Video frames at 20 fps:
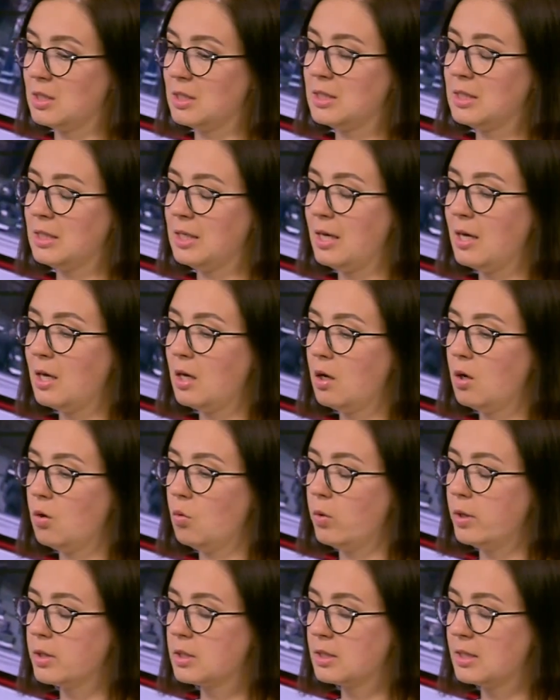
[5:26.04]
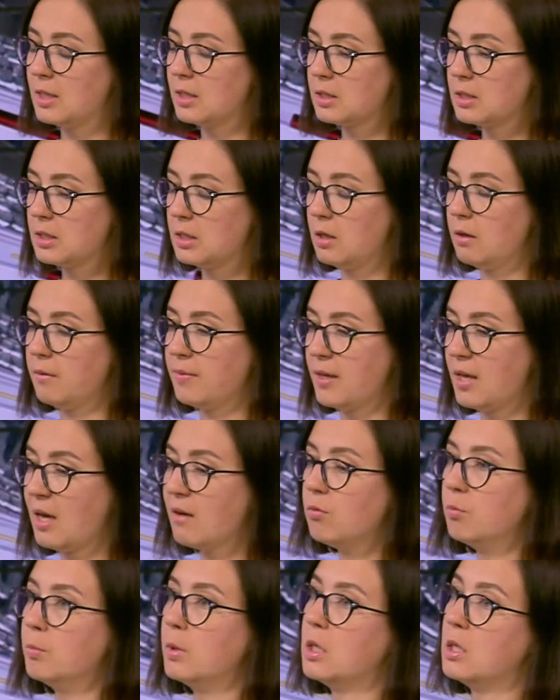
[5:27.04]
this year was that the
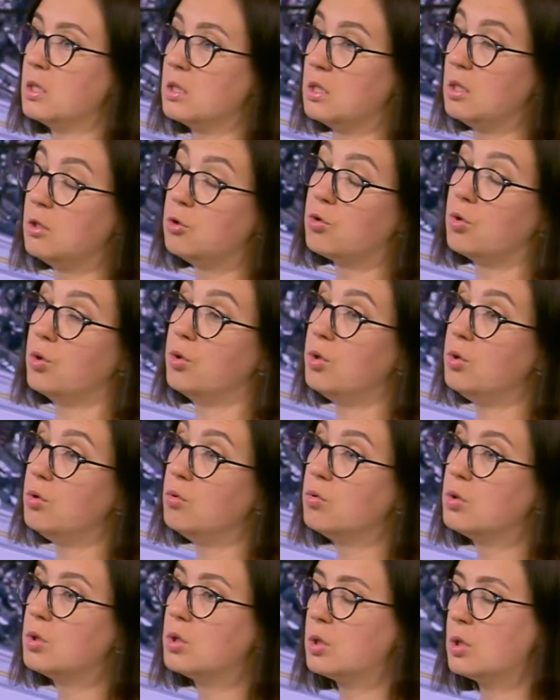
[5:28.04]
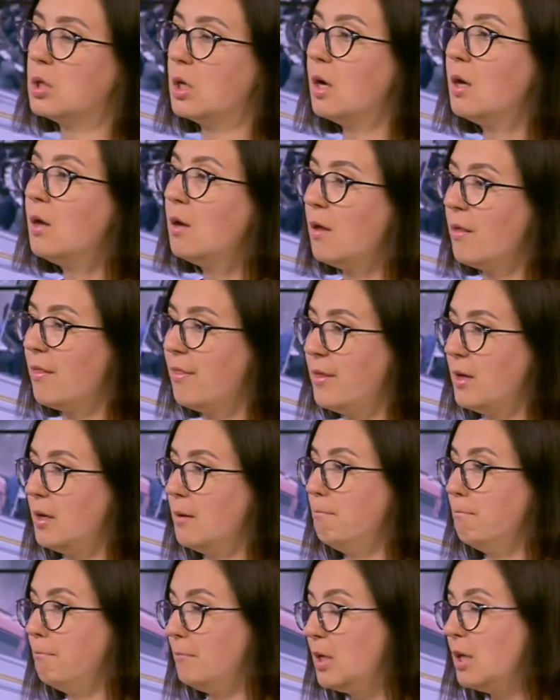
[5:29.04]
government has introduced
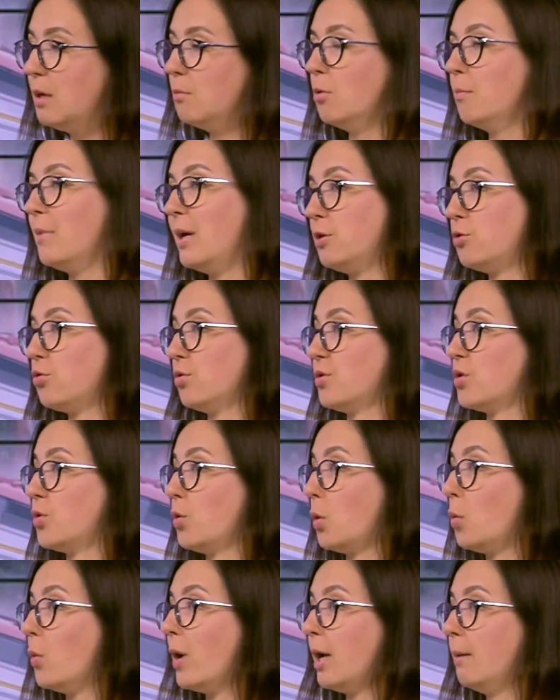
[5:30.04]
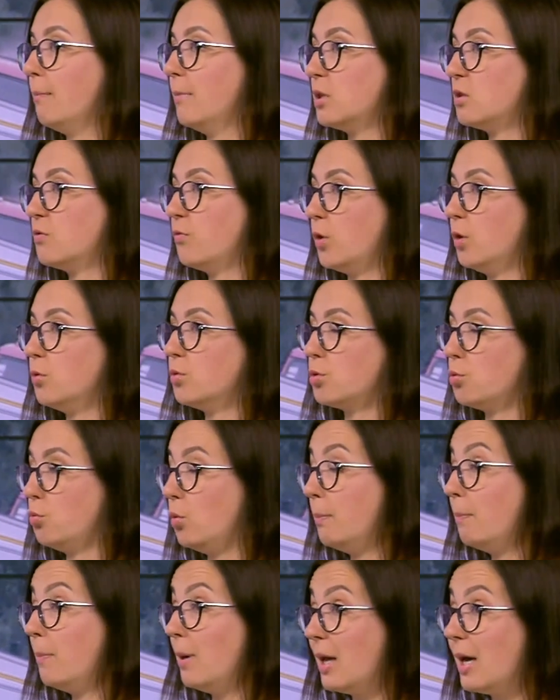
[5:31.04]
the minimum entrance requirements for those
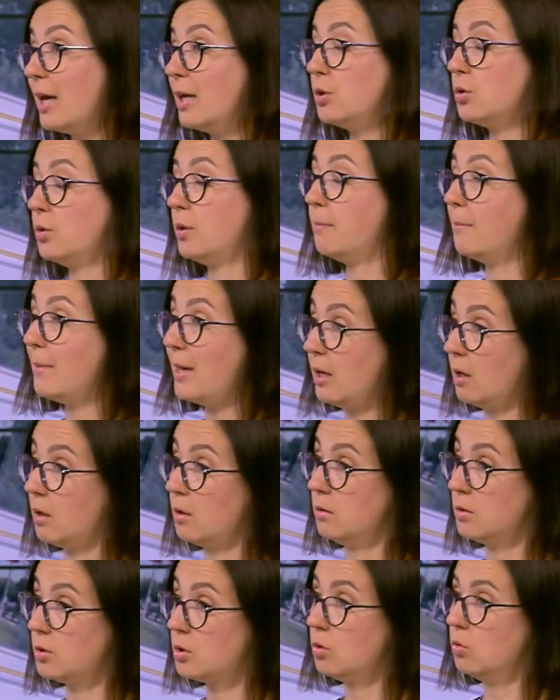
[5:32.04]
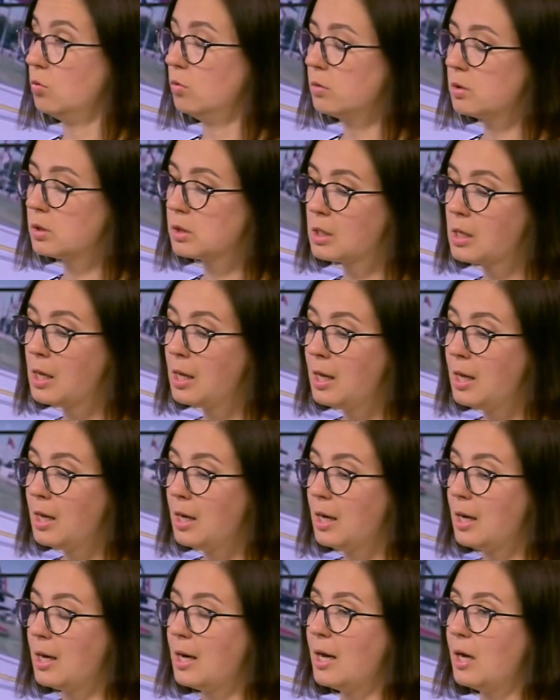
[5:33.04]
who apply to the medical schools.
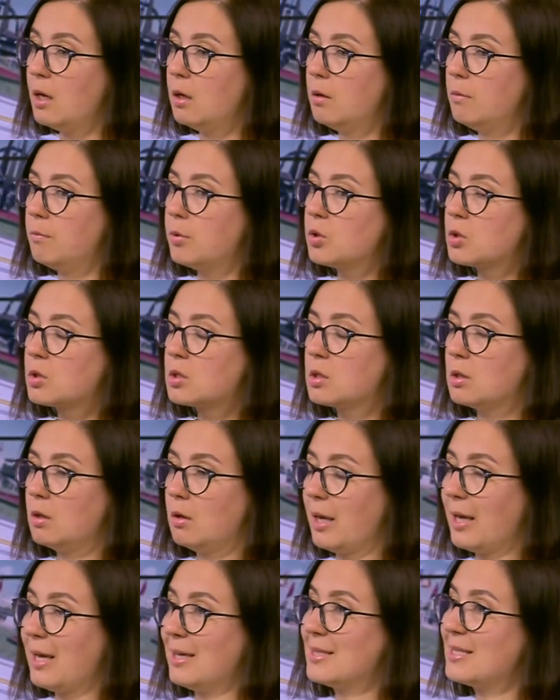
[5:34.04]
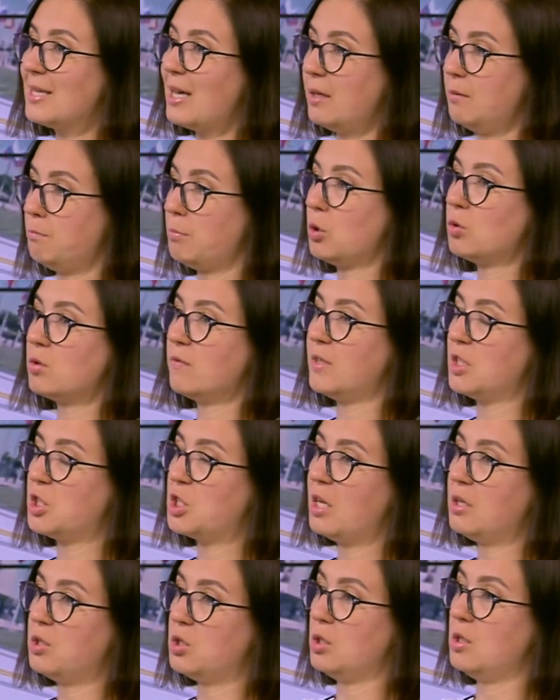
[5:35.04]
Because, like I said, because of the
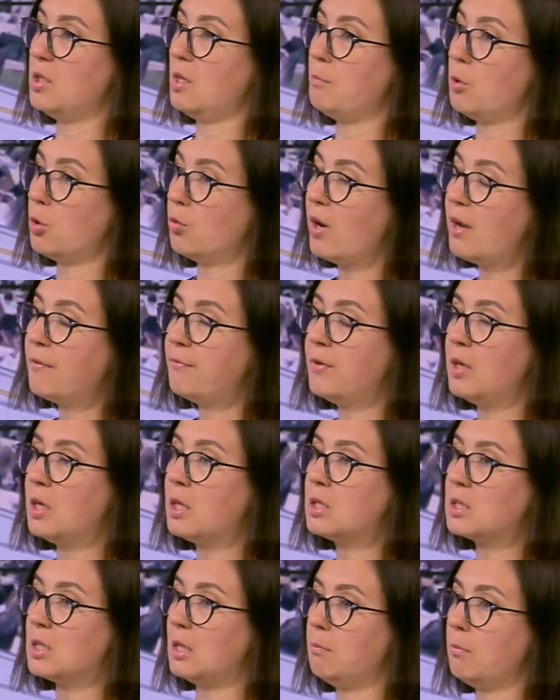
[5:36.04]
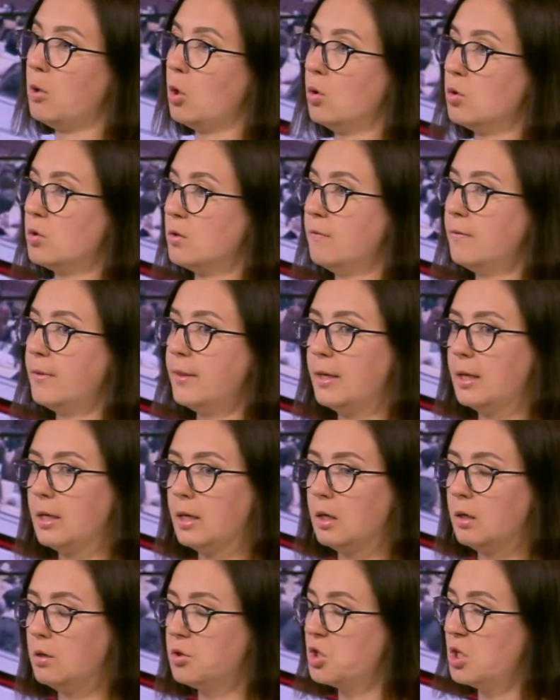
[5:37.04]
change in demographics and because of
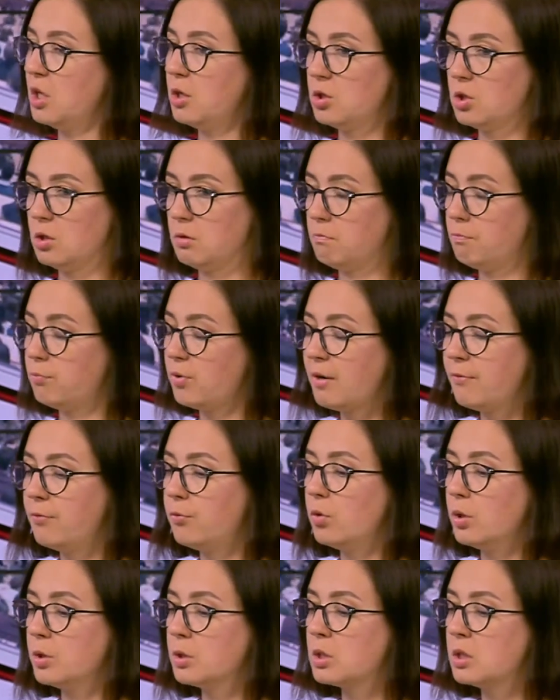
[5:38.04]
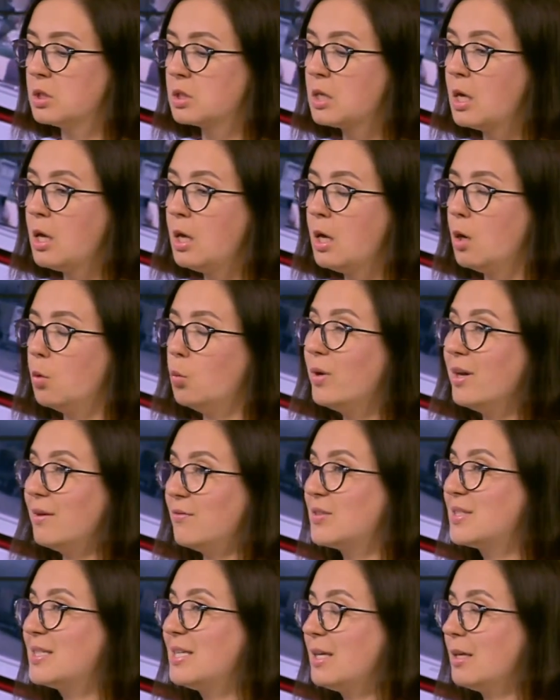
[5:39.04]
the change in preferences, we
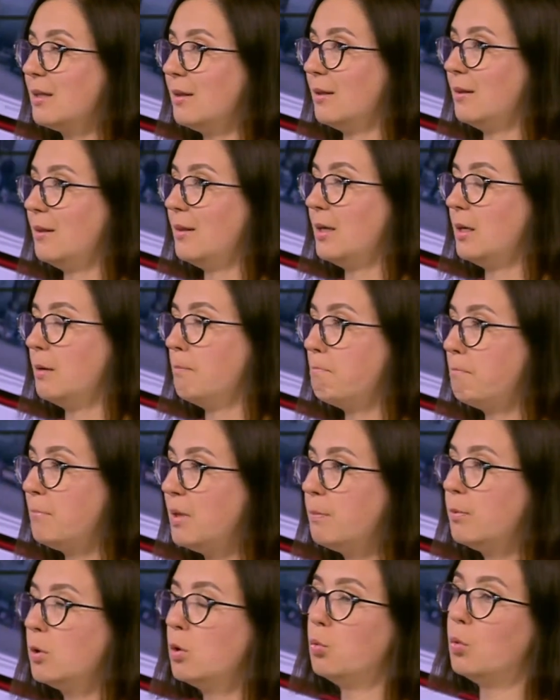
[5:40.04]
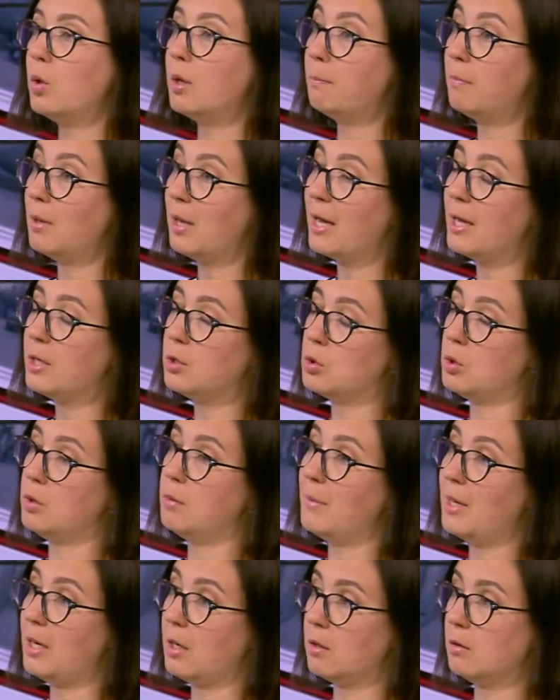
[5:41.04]
have seen that the people who were applying to
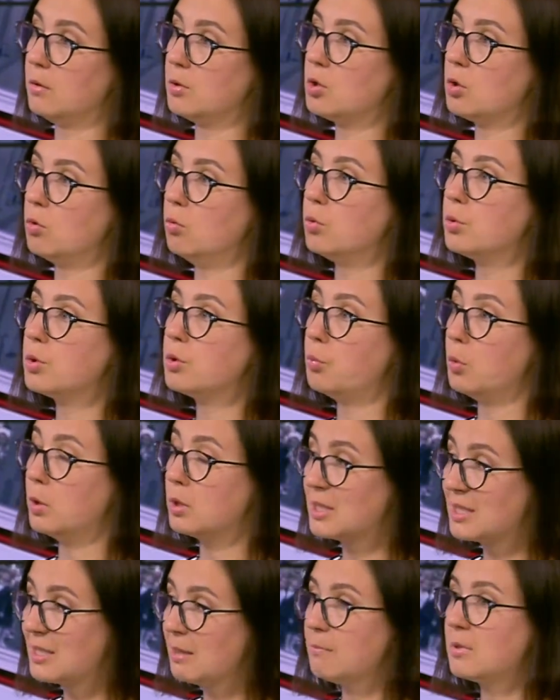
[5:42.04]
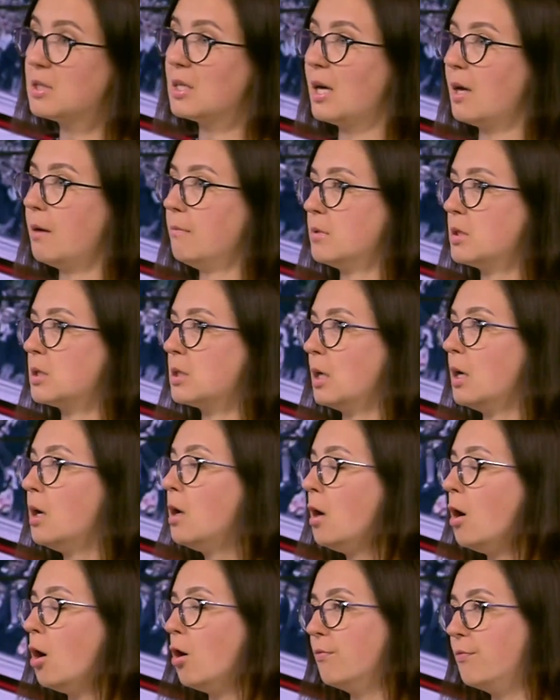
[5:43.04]
the medical schools were sometimes
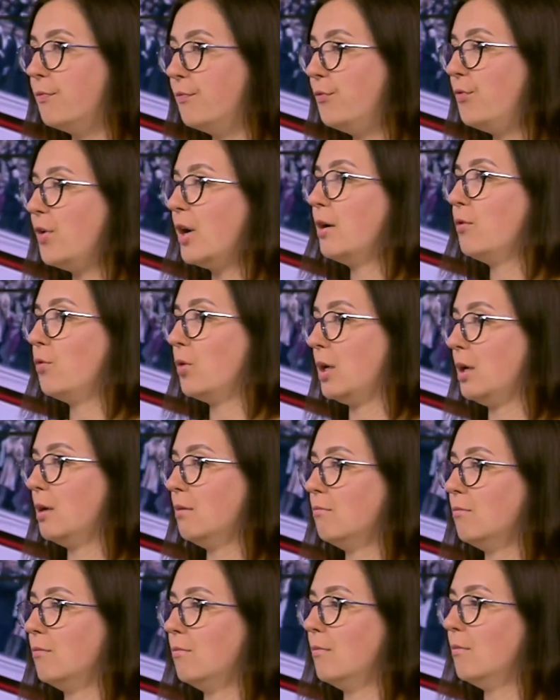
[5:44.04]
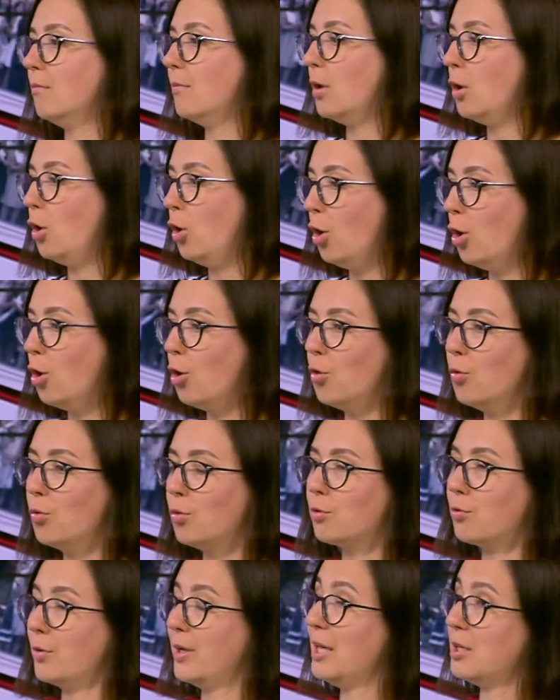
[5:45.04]
of very low
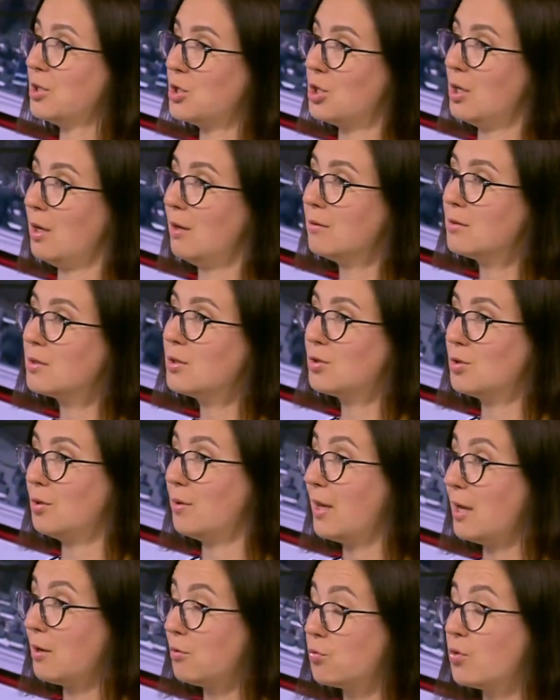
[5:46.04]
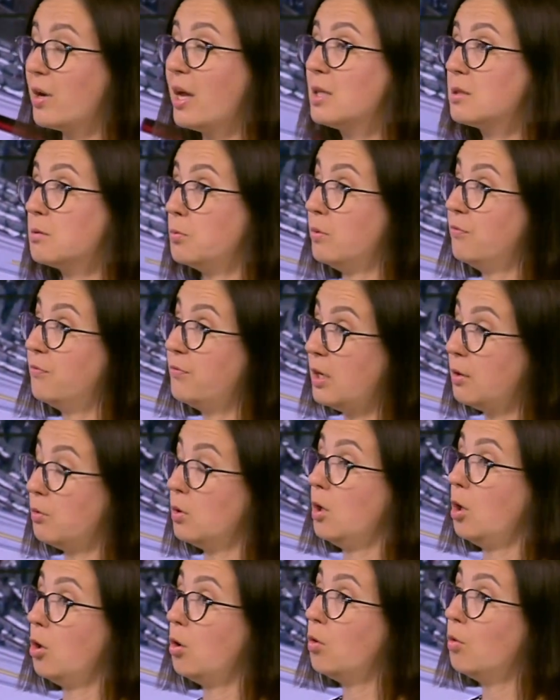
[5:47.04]
credentials. So their grades were
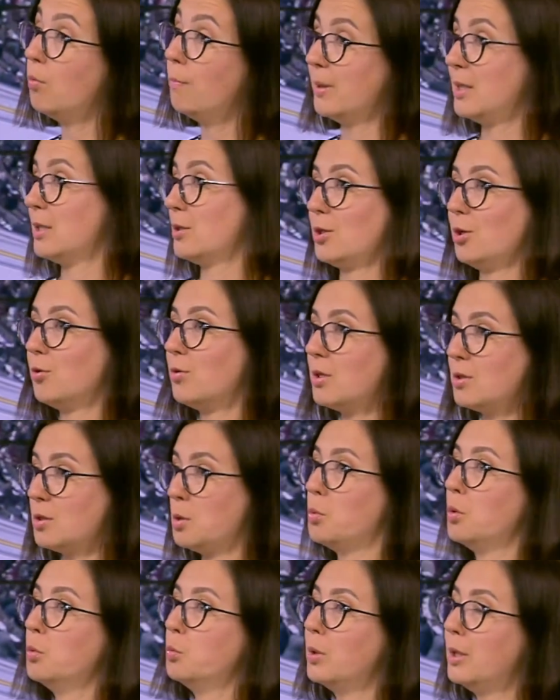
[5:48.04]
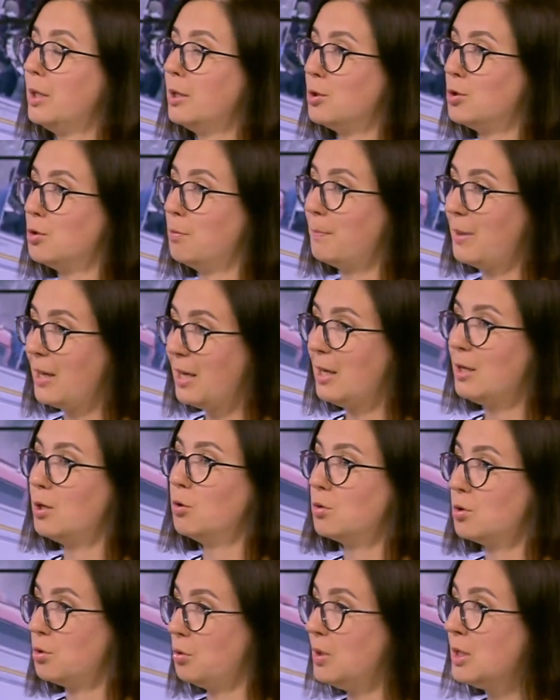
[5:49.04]
very low, but as long as you were willing to pay
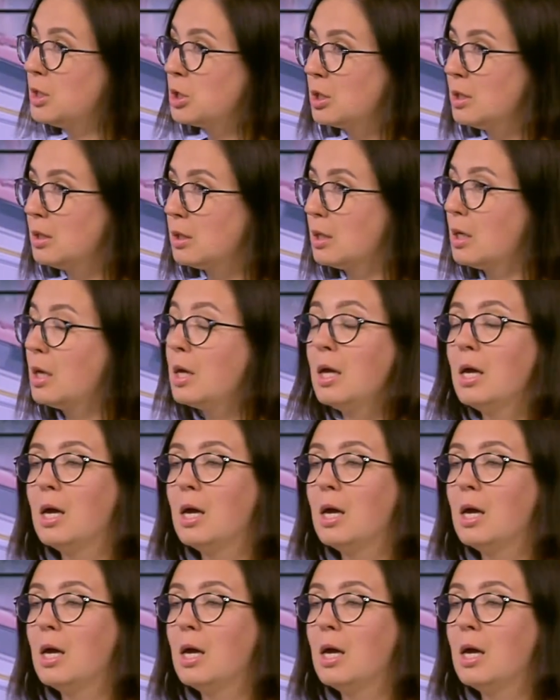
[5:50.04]
your tuition,